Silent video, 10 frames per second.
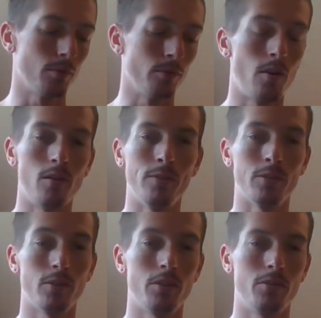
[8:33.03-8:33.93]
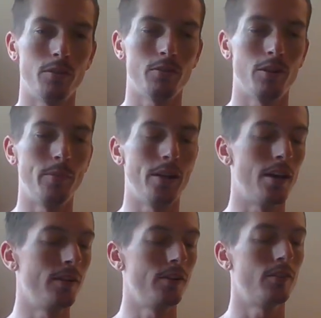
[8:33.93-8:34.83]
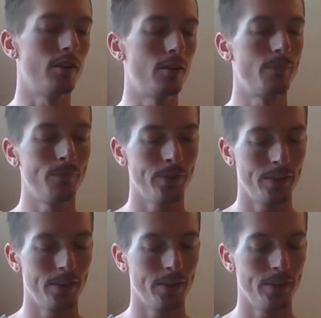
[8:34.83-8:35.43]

Revolvers are also extremely heavy, so